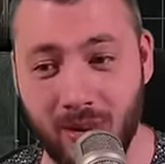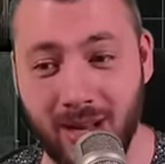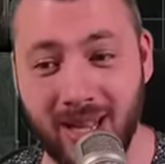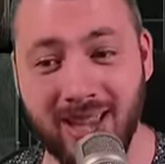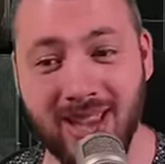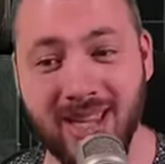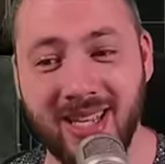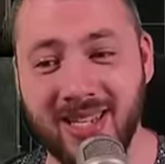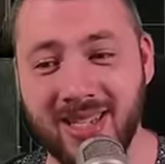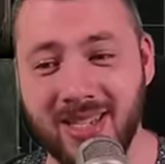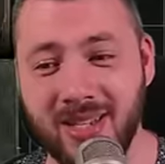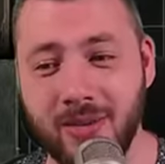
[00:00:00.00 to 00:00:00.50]
and
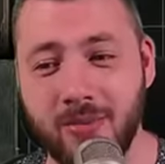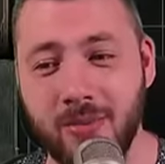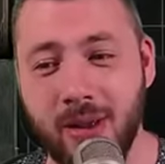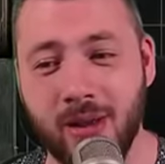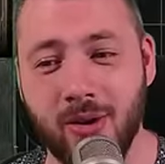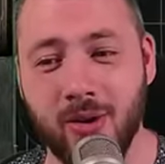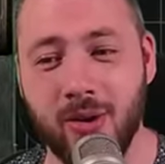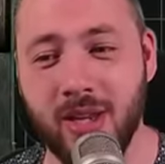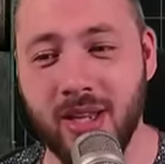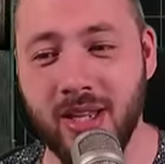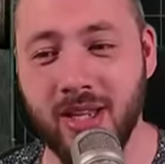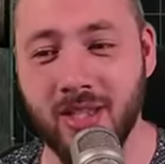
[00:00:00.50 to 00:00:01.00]
this
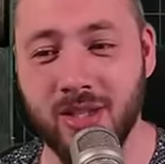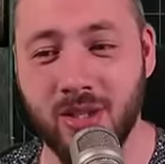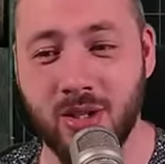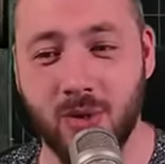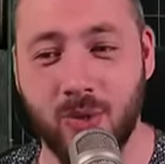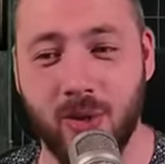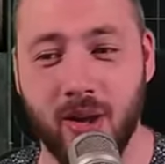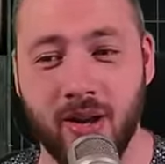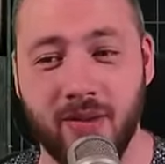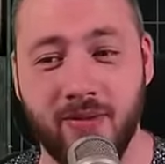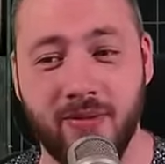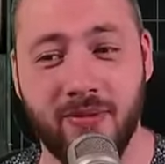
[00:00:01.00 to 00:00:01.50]
temerity is
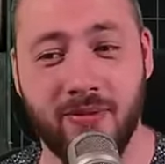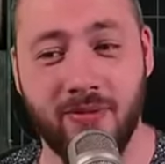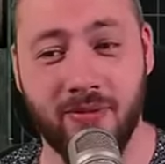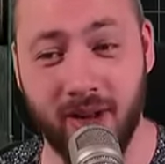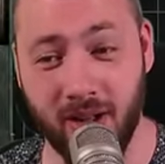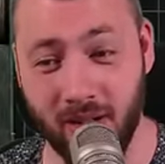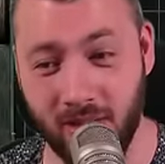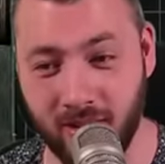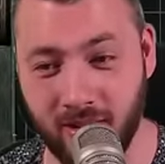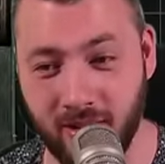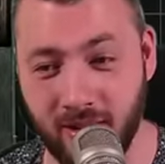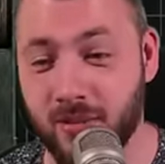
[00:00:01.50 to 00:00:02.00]
quite
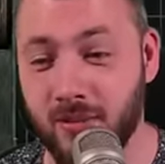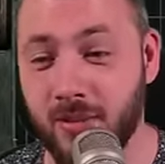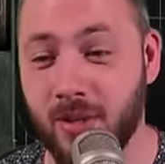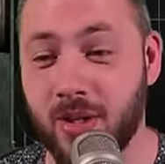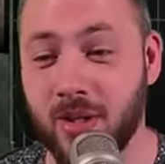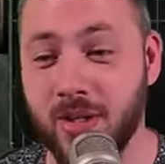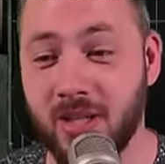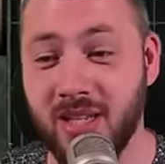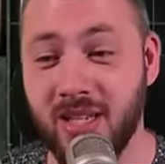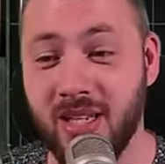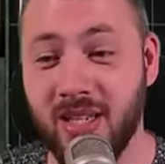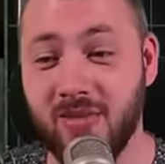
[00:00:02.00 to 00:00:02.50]
fun
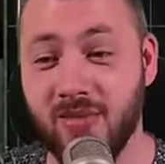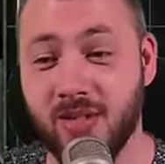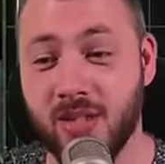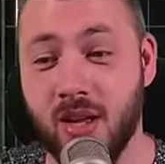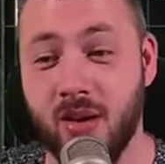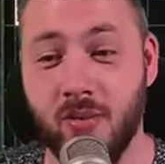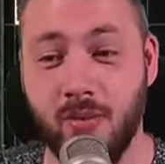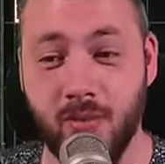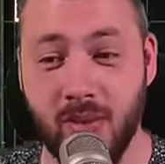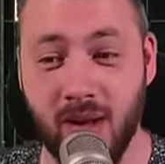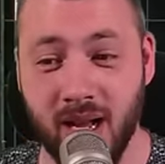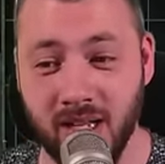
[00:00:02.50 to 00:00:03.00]
because it gives
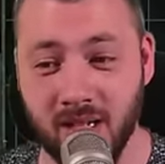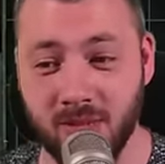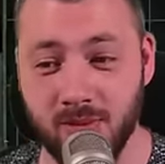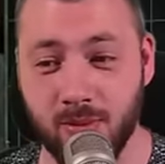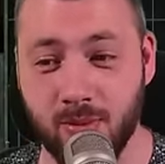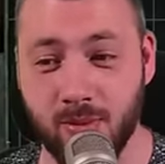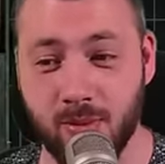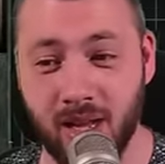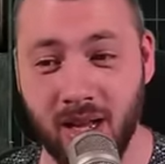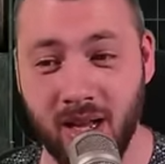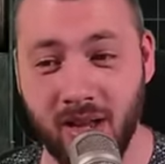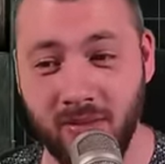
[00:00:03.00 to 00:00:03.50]

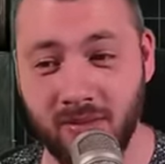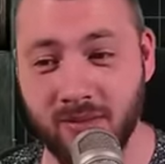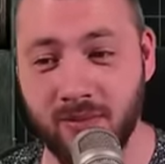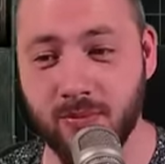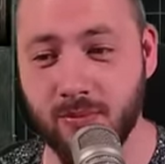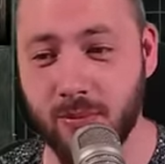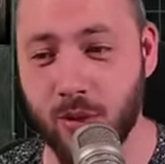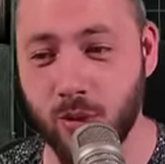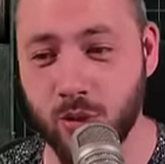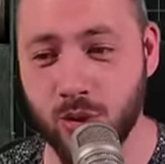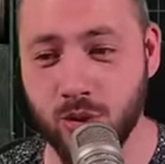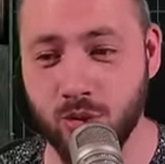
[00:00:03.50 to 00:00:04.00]
maximum life,
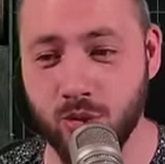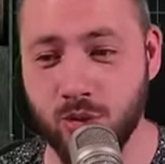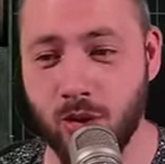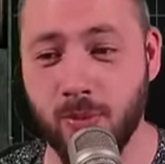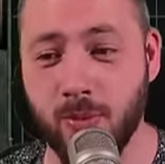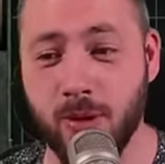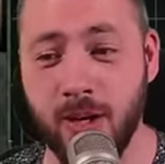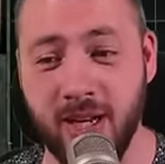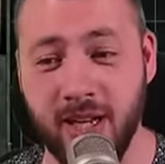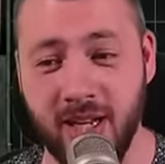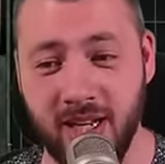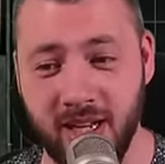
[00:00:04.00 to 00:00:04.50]
potion drop
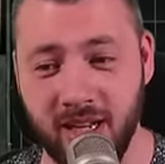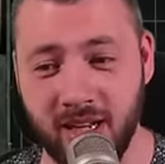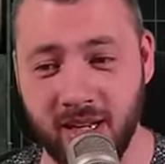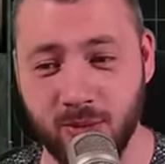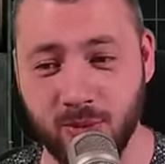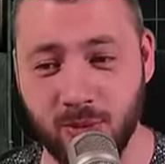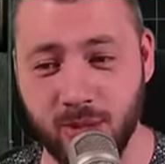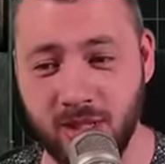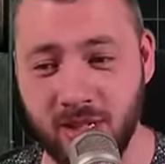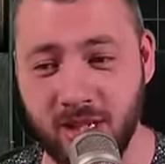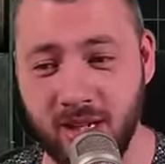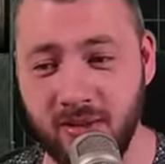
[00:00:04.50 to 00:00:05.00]
rate, healing
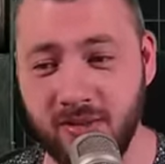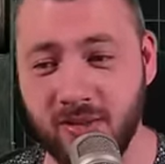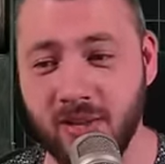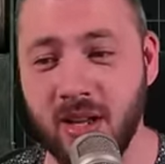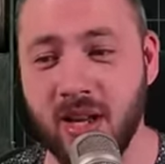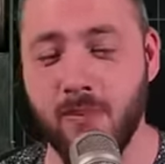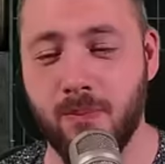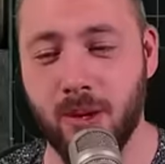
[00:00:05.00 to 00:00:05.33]
received.